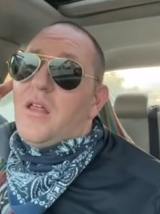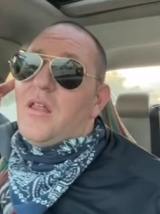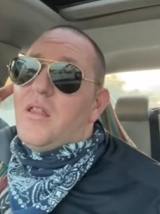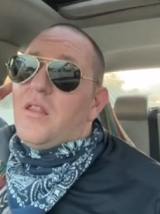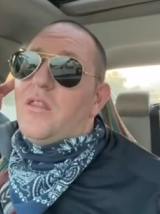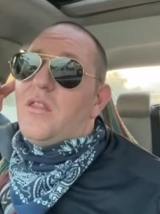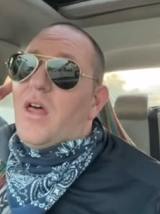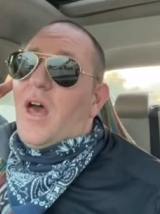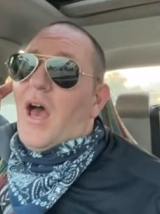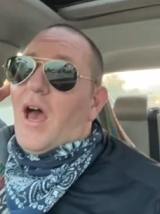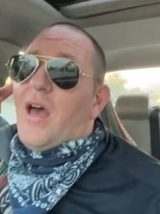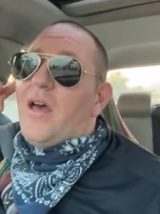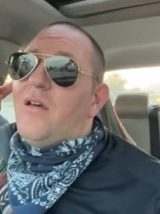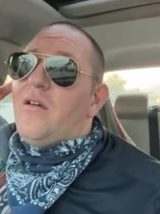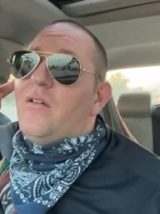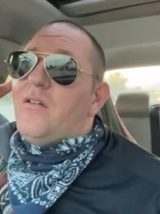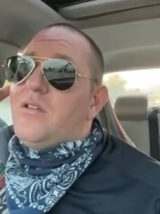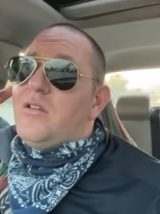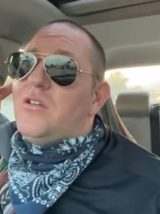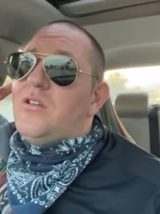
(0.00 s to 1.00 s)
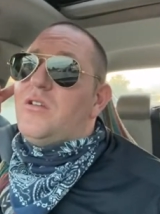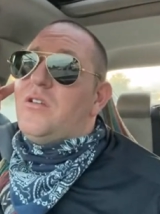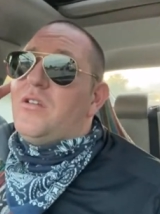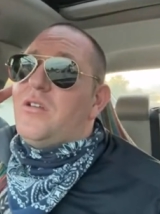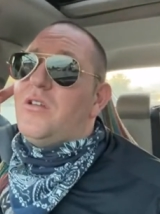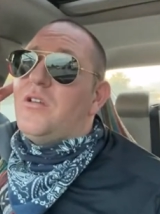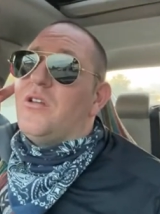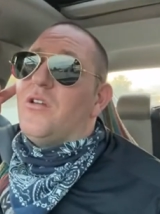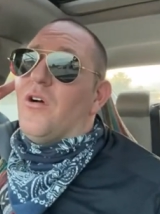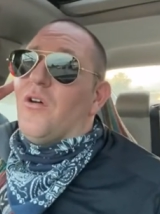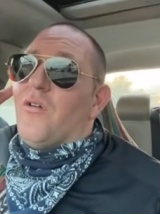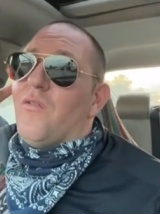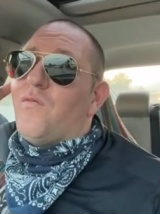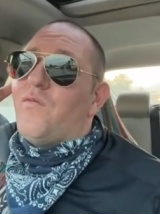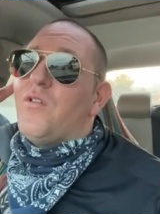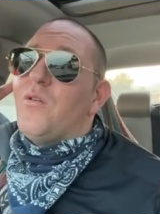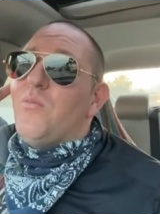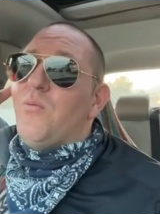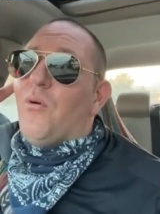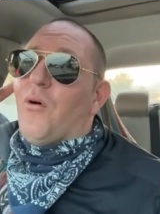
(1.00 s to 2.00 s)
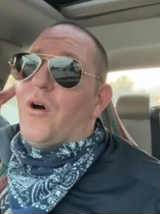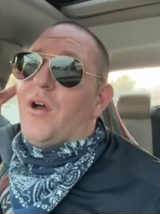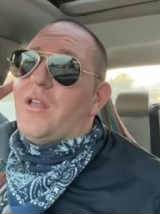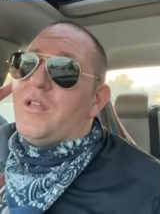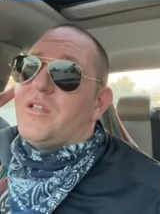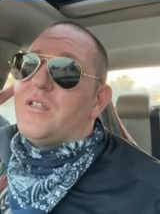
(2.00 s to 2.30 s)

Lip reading: that, viewpoint,